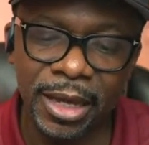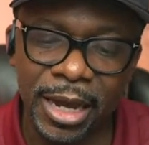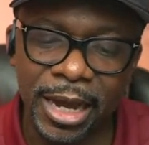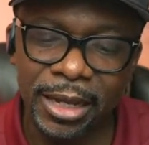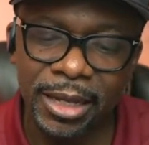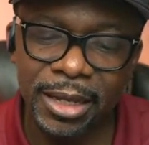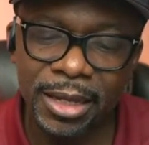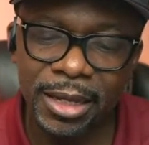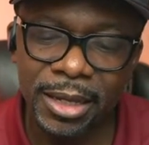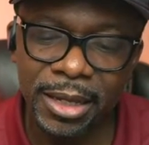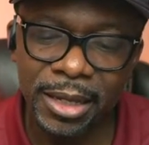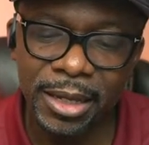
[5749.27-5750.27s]
All right.
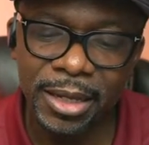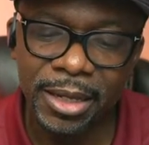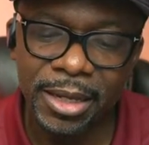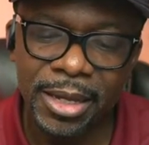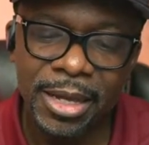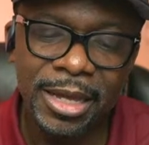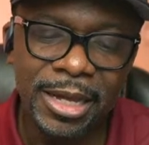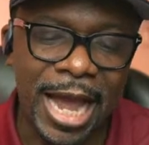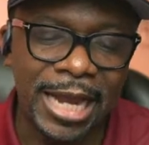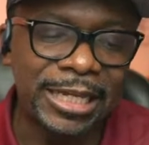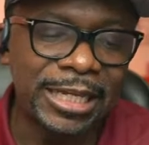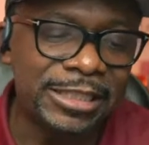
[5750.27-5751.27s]

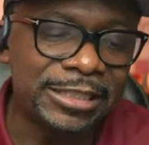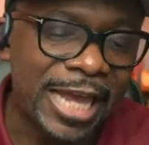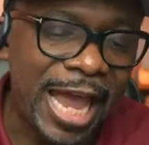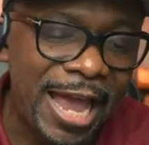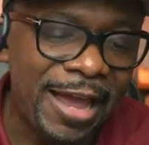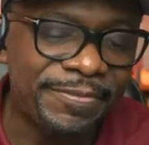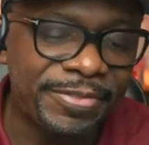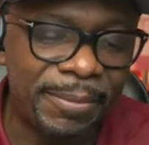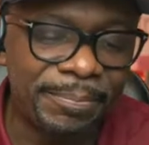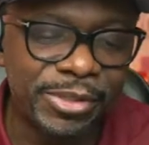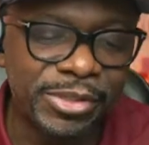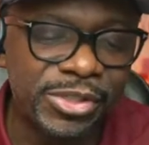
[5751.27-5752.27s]
Got to get the tithe
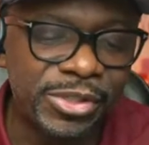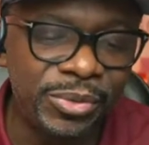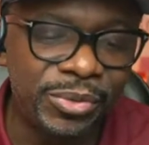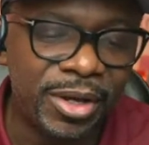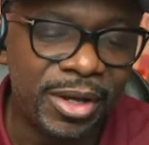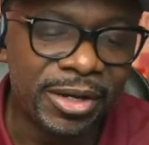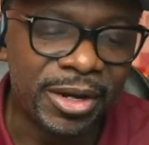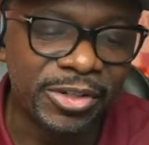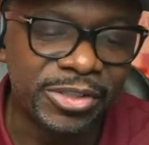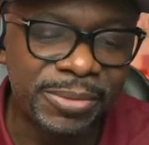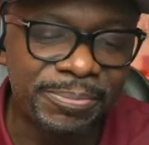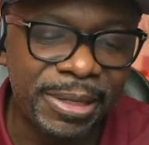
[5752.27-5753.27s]
thumpers too,
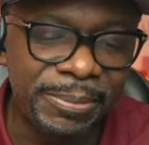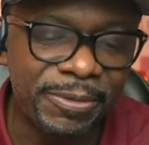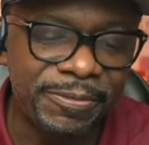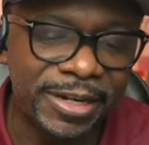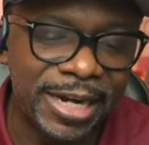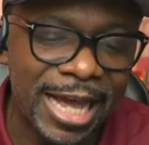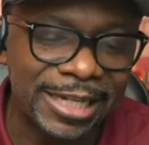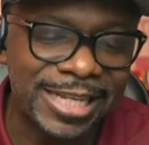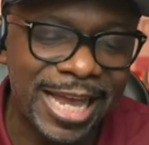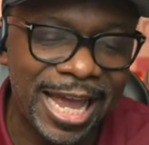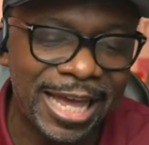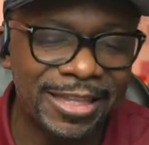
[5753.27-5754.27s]
cursing people for not
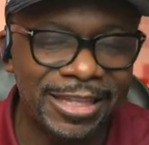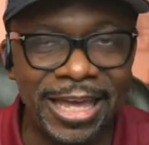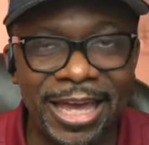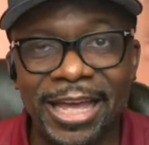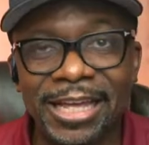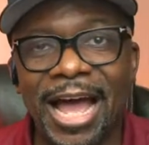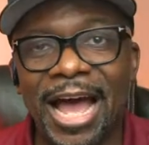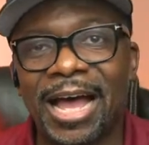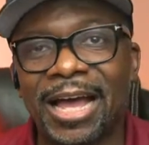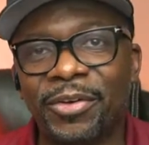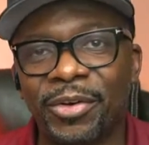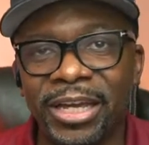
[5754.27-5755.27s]
tithe. Yeah,
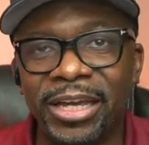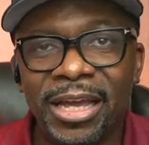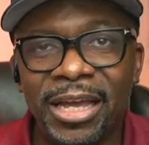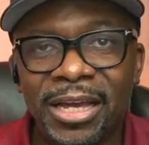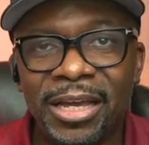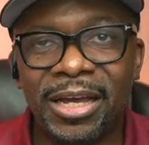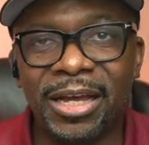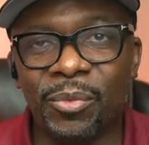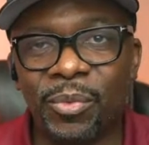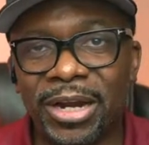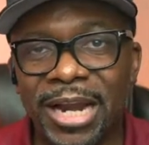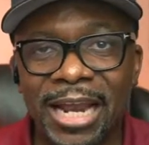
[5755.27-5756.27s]
I agree.
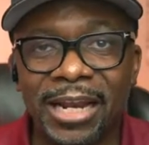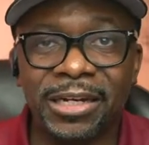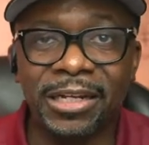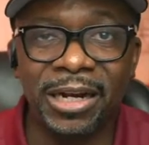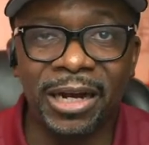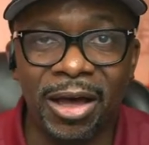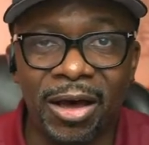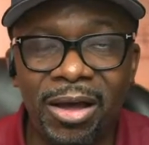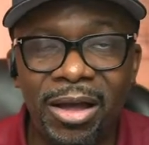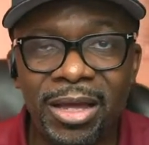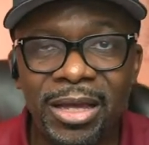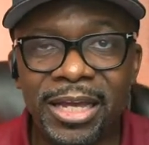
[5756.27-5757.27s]
Uh, we're not under the
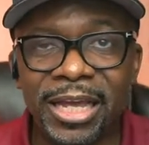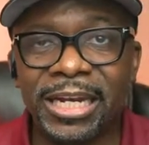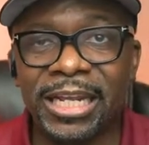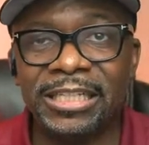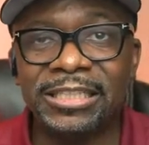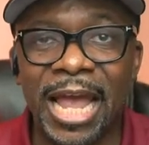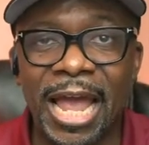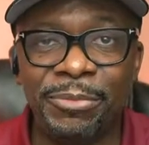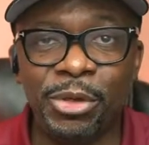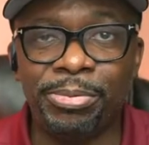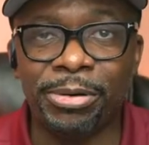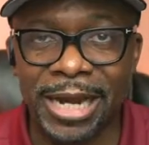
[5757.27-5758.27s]
law. And
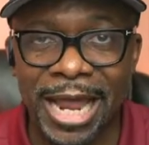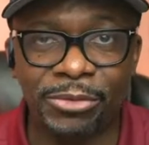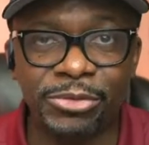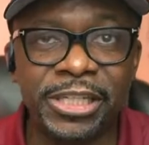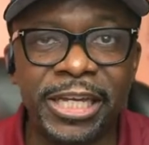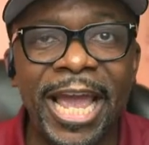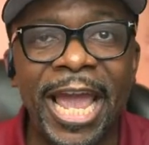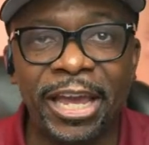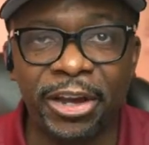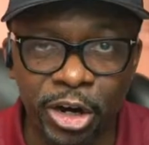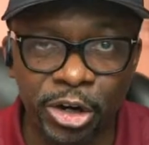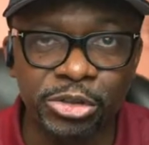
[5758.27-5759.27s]
anytime you pronounce it
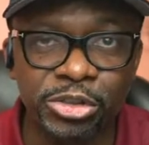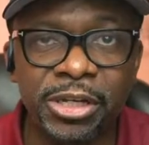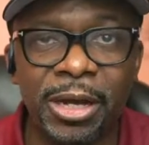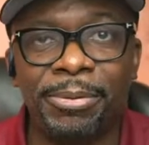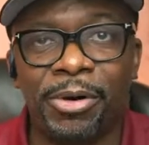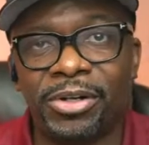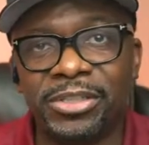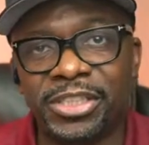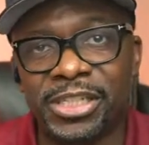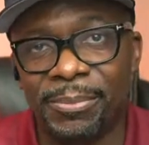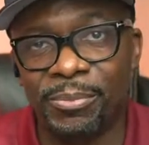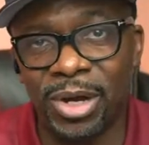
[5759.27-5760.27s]
a curse upon
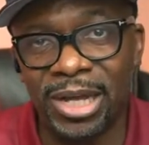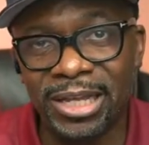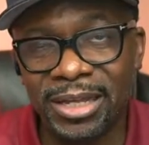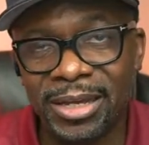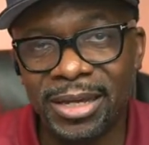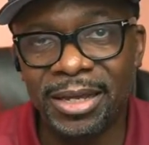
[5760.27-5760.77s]
someone,